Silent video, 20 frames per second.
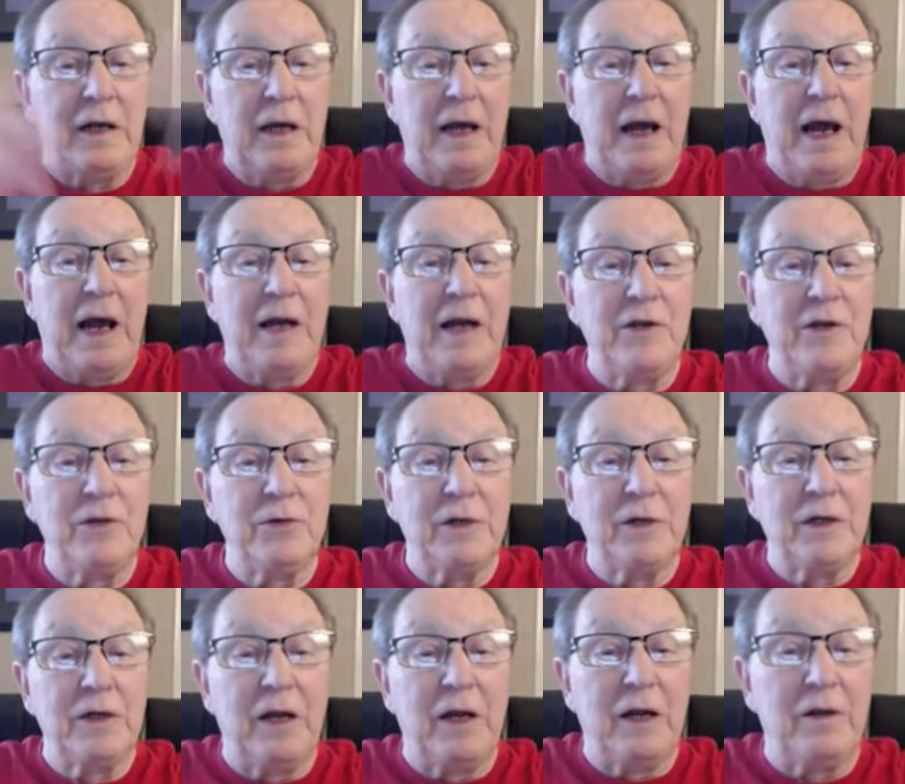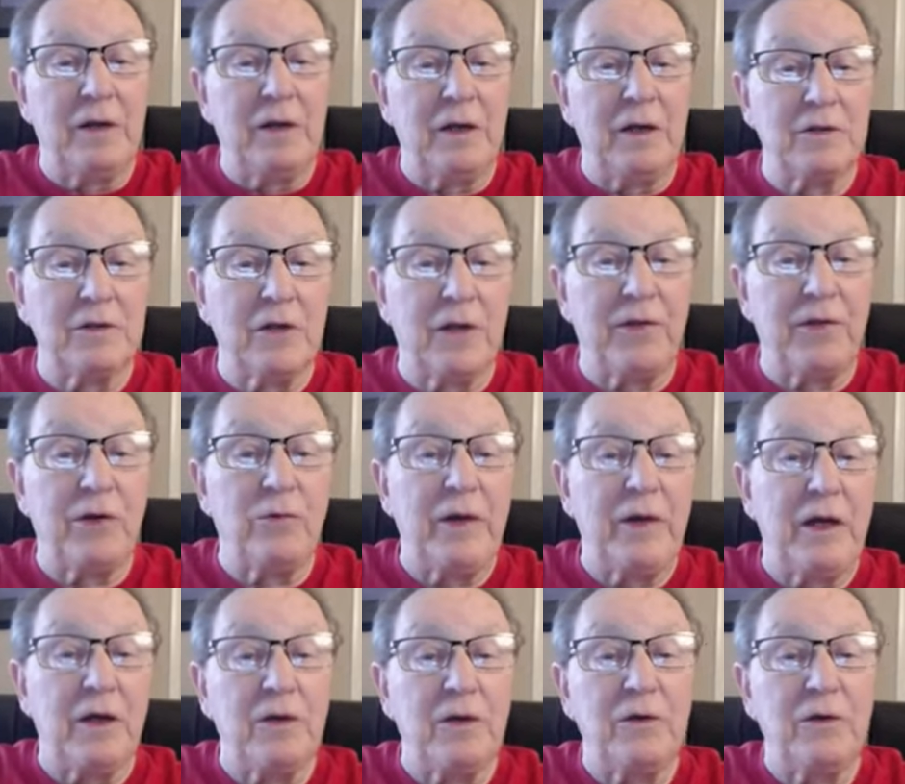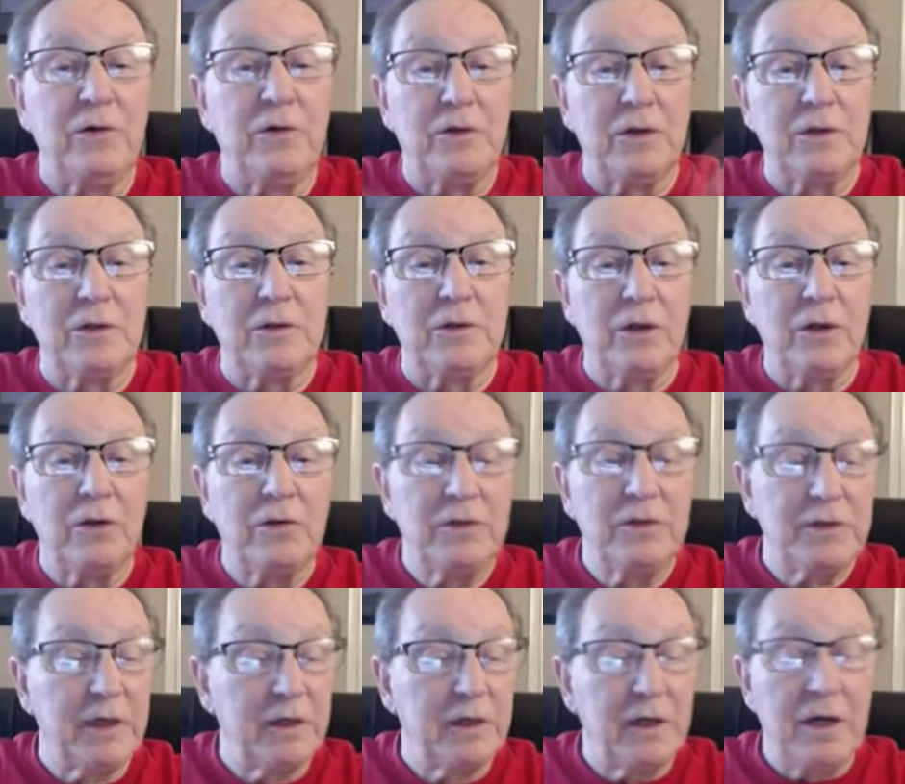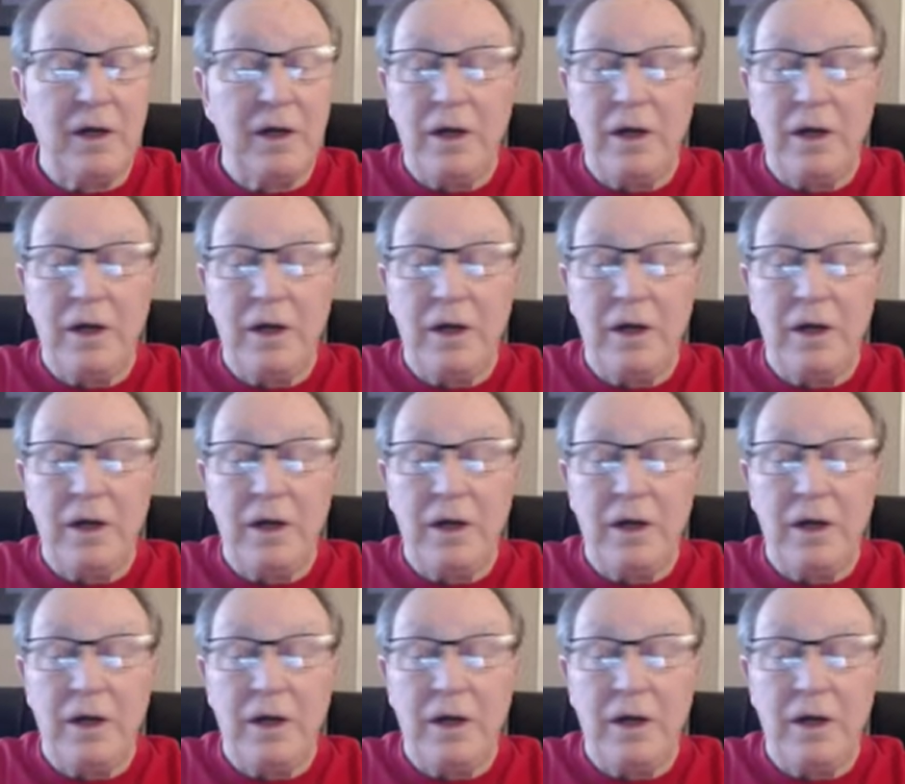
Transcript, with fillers: add to it, and there's nothing we can do to to lose it.